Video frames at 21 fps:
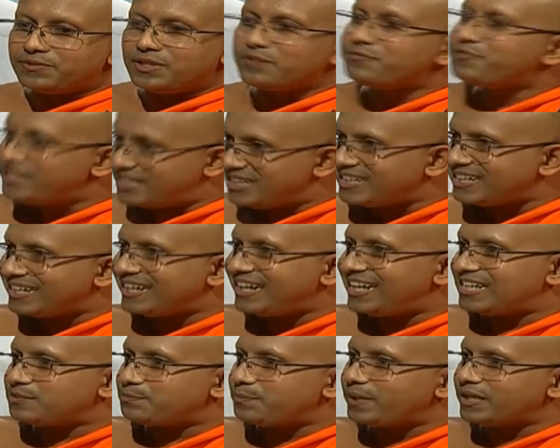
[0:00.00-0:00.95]

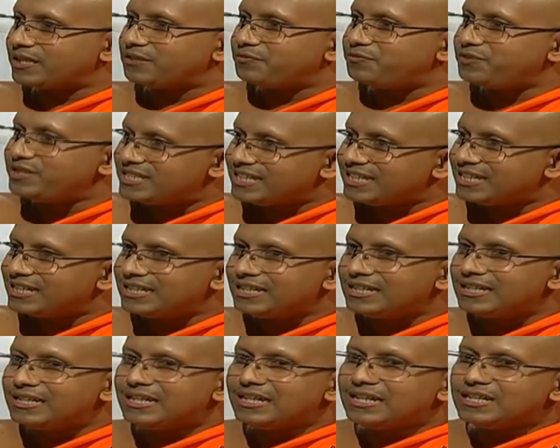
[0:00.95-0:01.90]
physical aspect, the
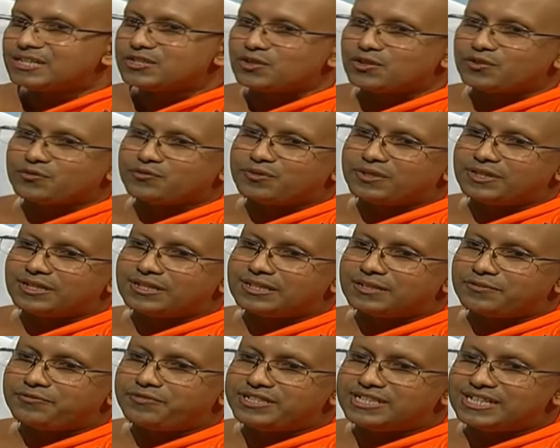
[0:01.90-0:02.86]
physical sort of
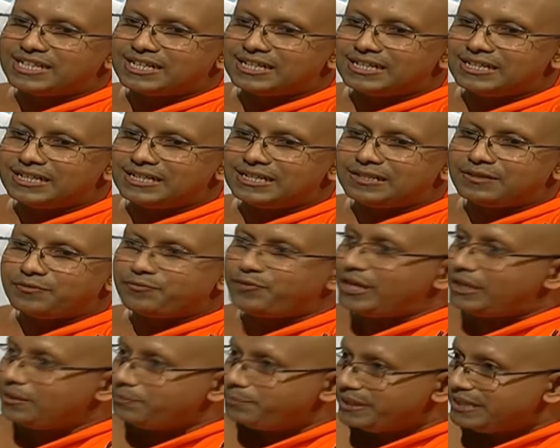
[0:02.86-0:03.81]
the physical
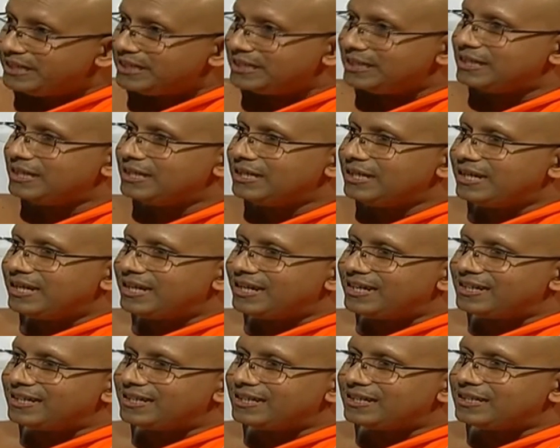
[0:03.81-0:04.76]
well-being,
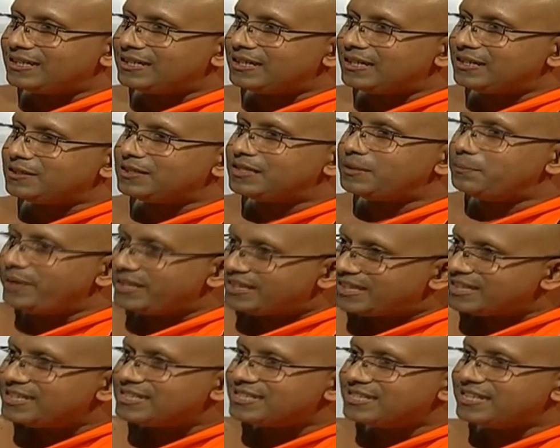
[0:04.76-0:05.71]
the
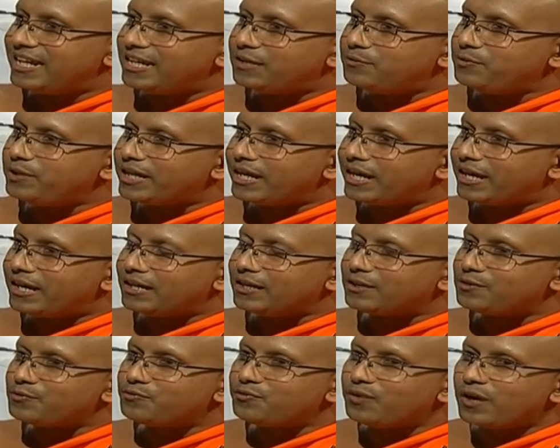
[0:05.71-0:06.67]
methods that we
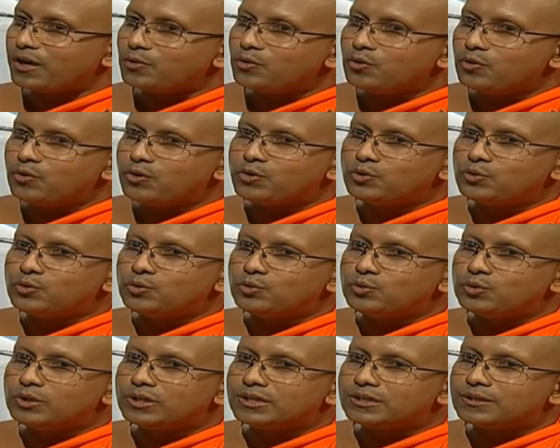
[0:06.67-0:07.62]
can follow
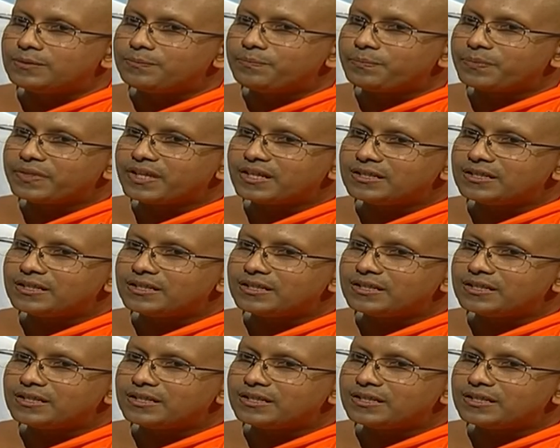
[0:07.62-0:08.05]
to